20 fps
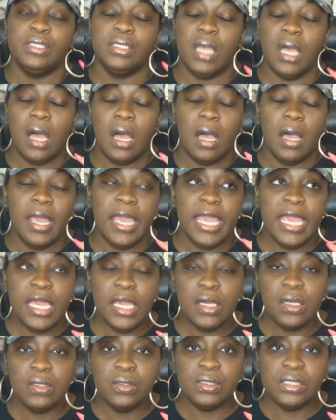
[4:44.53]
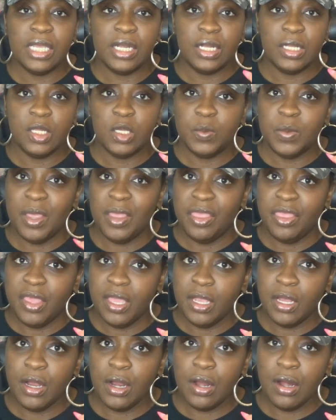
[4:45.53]
uh, heels that are a little bit
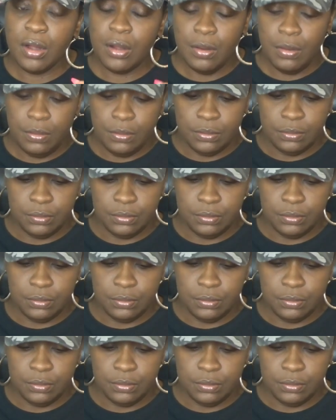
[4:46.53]
thicker